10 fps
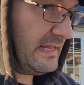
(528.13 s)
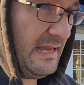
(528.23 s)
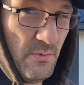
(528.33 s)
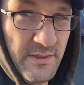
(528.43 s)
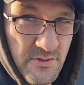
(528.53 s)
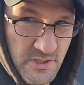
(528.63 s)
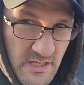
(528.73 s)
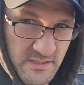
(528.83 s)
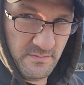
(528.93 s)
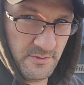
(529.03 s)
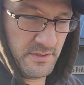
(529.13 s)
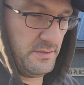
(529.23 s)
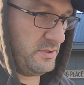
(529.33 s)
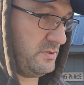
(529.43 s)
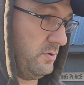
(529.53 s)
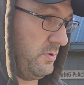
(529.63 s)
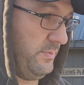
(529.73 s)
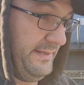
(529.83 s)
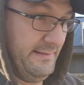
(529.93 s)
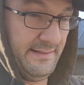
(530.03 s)
And when there's customers in the store,
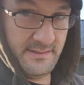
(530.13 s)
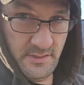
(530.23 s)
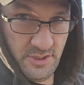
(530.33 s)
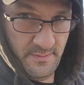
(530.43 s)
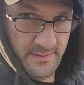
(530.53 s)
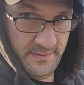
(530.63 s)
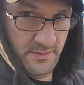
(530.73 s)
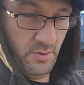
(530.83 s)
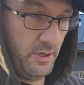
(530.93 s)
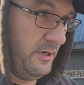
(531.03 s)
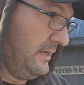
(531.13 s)
Winnie likes to jump on the door.